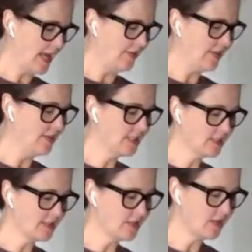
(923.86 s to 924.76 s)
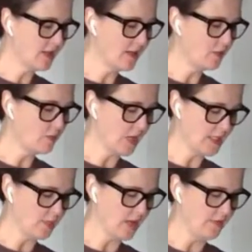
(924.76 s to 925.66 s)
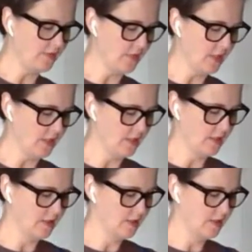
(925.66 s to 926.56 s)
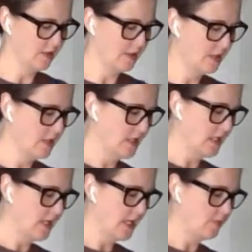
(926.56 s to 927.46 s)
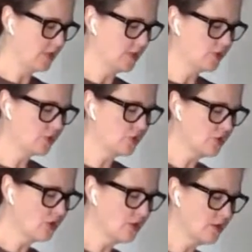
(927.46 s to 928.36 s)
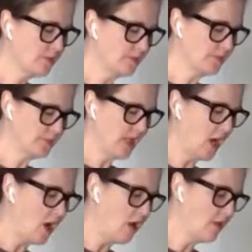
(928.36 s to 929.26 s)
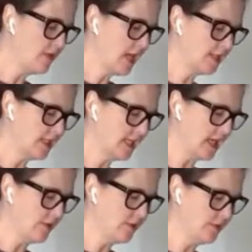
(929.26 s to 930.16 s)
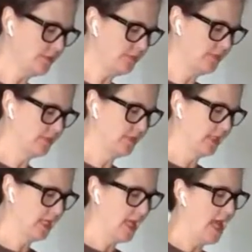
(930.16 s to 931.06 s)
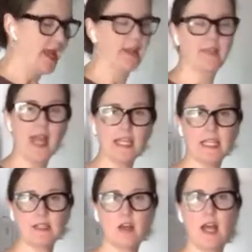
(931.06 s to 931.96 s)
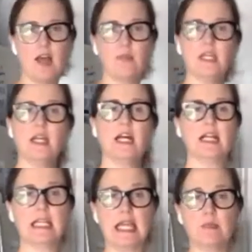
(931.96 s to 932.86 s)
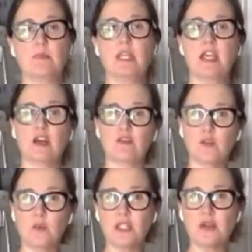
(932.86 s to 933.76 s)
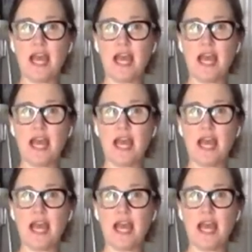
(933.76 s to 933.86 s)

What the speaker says: And then this is the rice wines. And we're going to stir all of that together. And that gets all happy. Again, be careful when you